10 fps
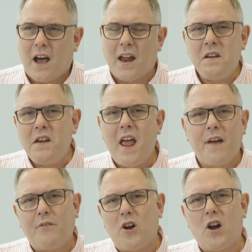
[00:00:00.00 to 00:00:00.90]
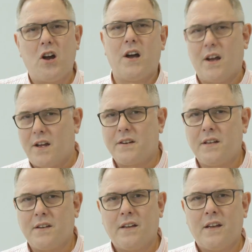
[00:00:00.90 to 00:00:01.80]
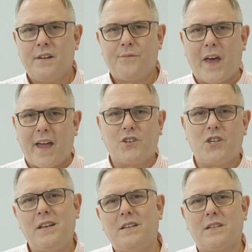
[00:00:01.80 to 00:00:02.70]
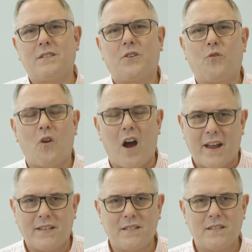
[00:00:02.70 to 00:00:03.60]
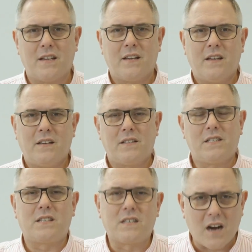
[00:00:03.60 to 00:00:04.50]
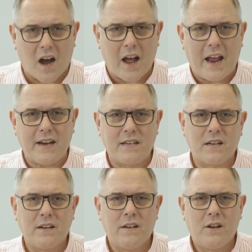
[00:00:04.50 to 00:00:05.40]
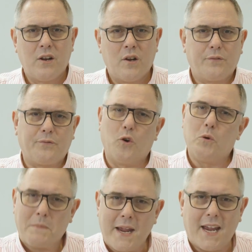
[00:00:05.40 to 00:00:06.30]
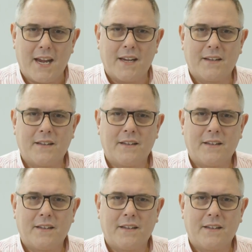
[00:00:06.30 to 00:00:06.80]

I never heard that Jesus Christ died for me.